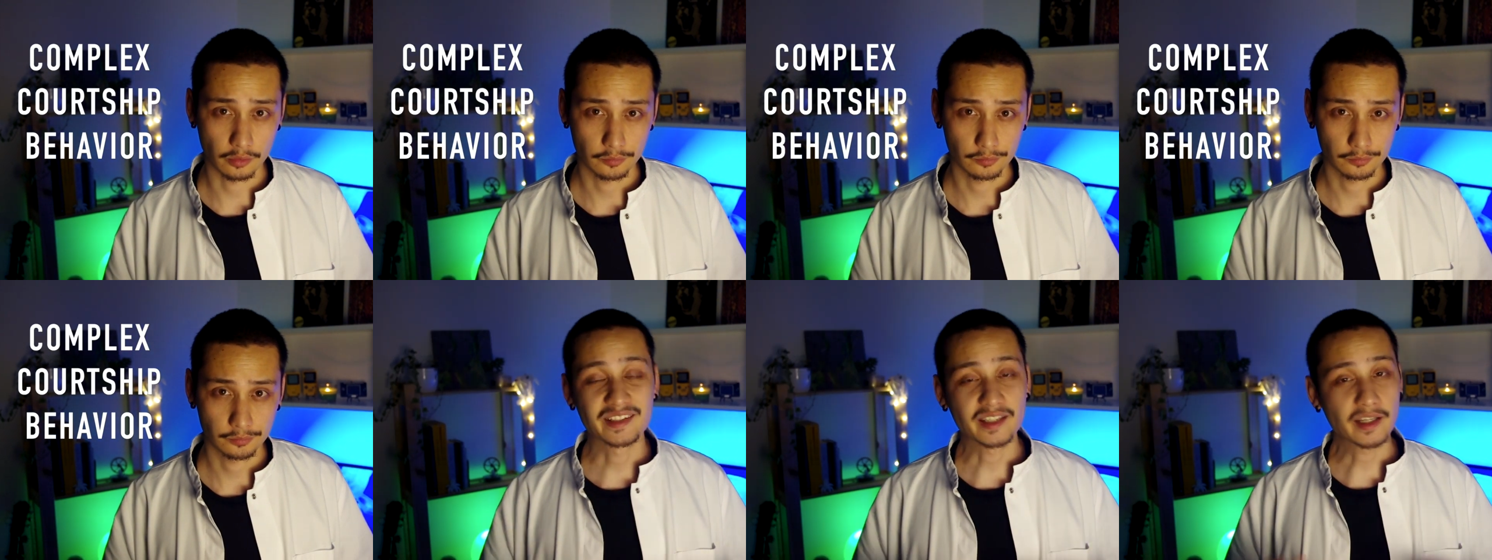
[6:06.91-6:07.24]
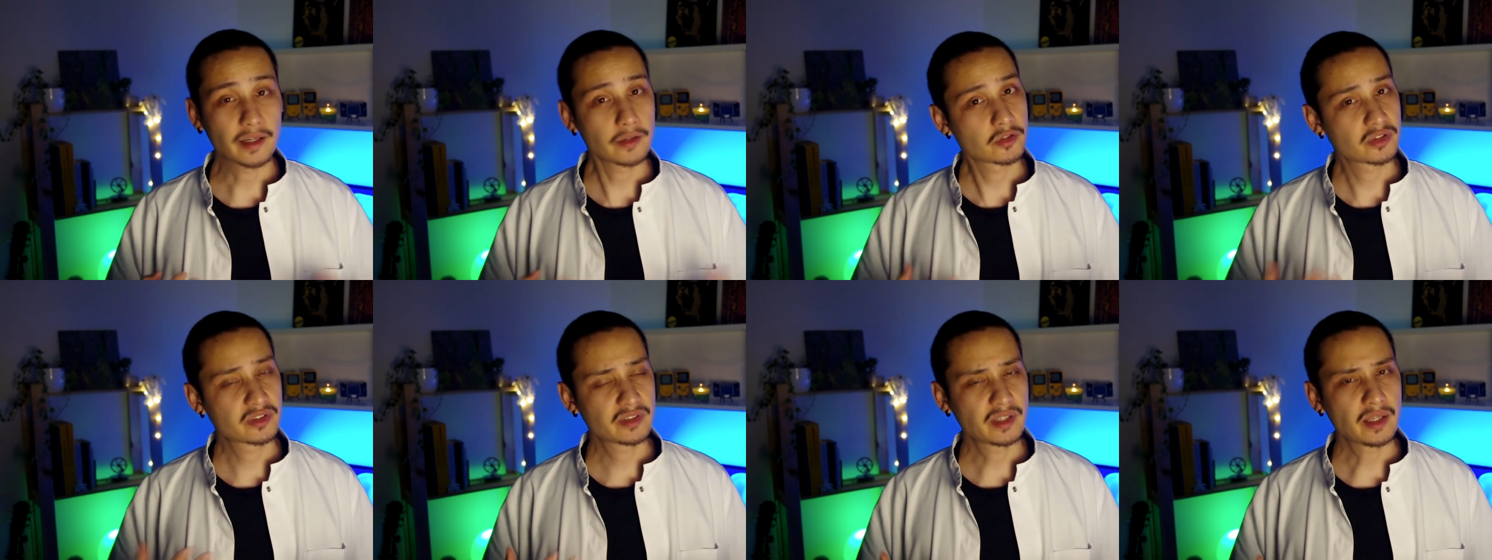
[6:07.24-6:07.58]
As I
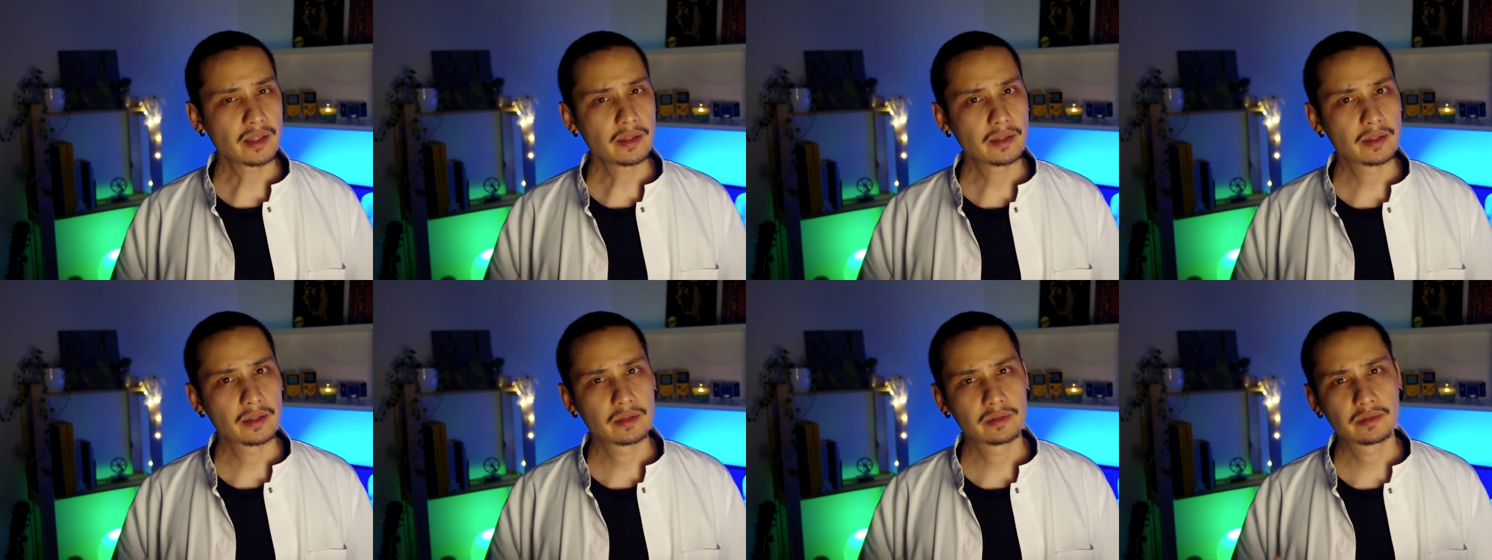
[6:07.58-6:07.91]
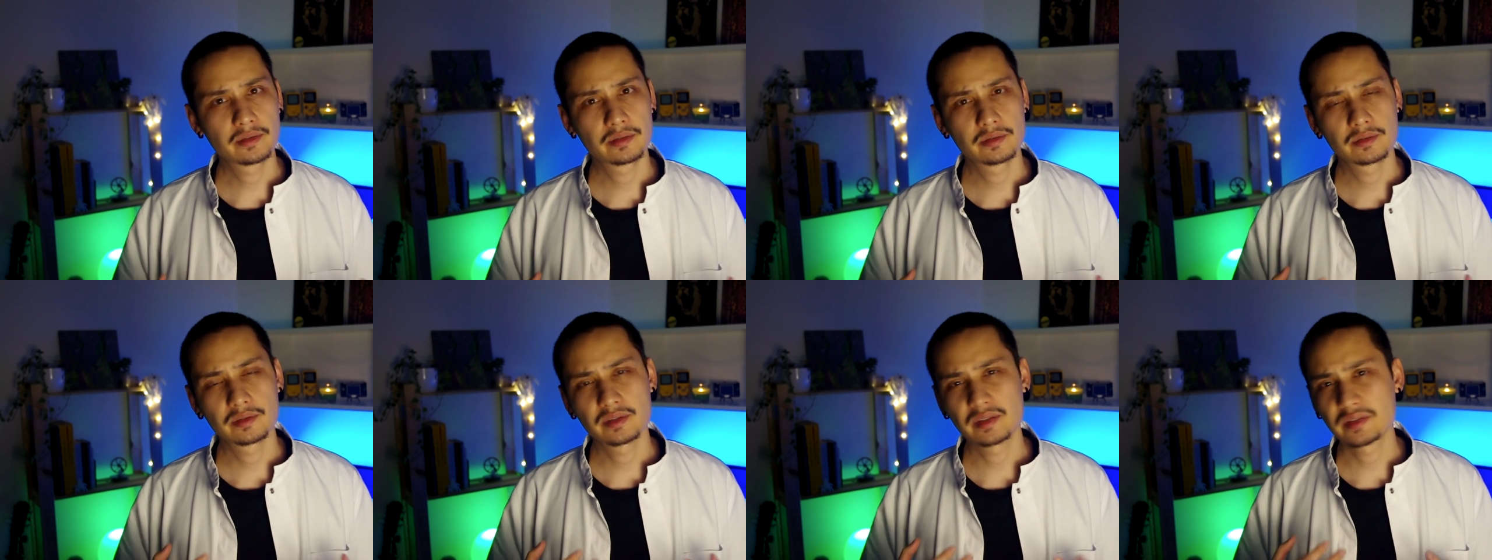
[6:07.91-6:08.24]
understand
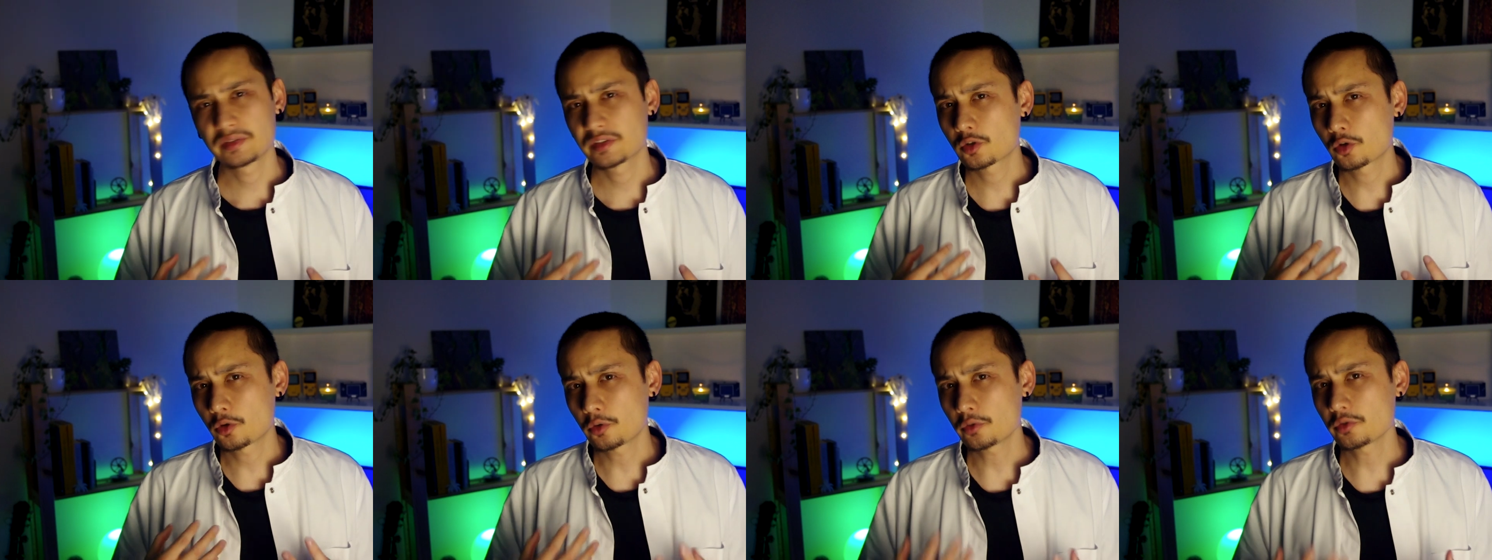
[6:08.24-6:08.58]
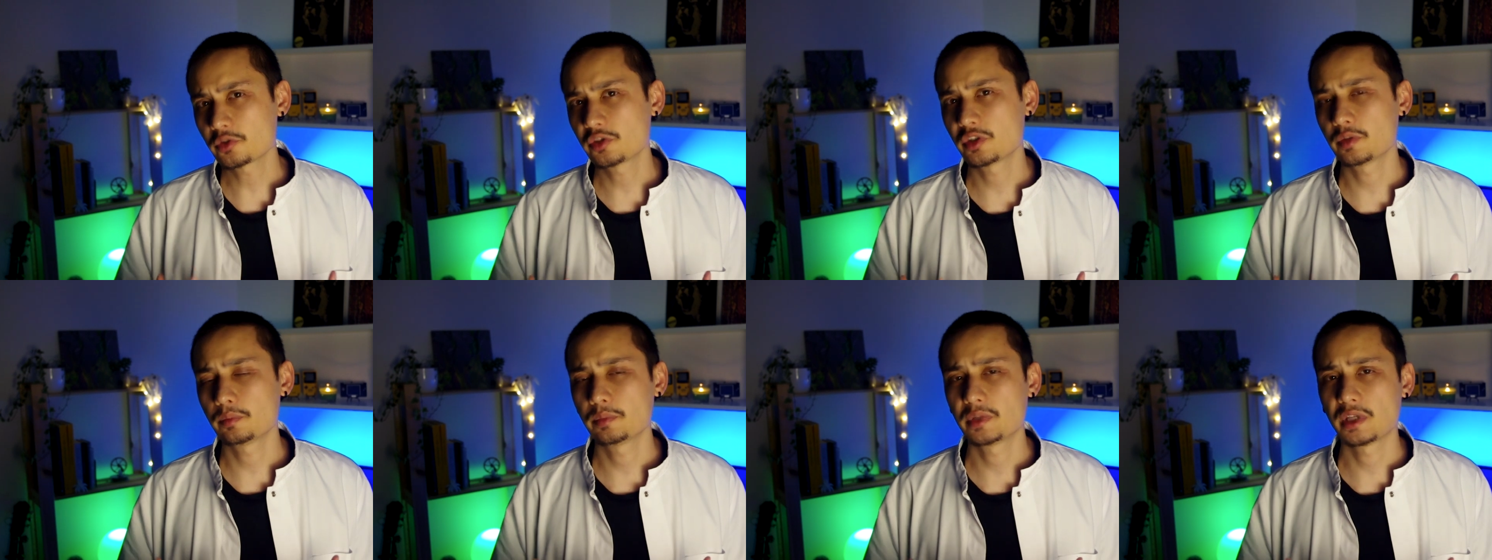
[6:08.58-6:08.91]
it, this courtship